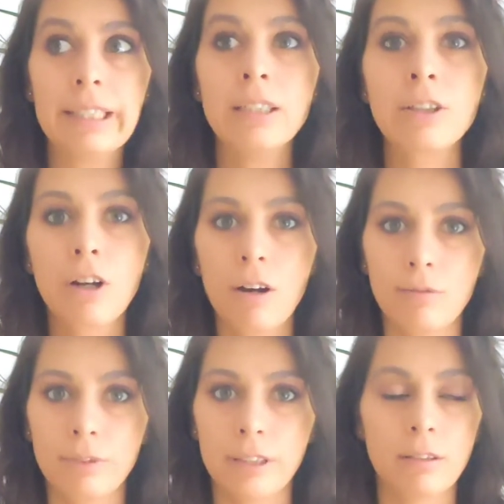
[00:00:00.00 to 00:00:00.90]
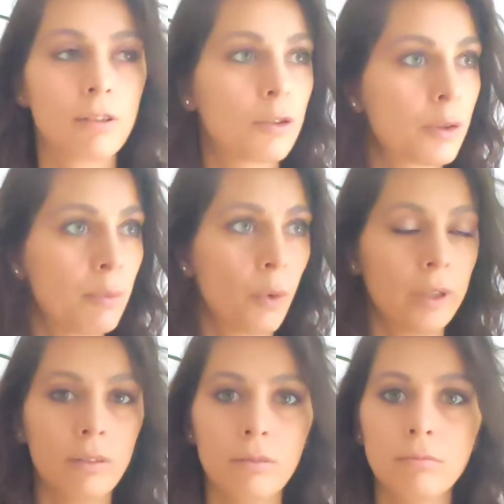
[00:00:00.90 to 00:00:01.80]
inner conflict,
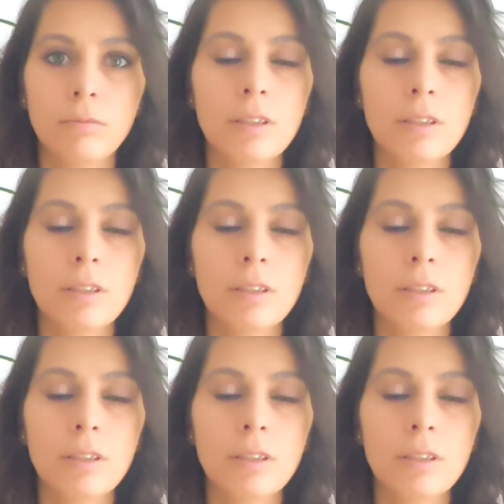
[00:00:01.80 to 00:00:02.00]
turmoil,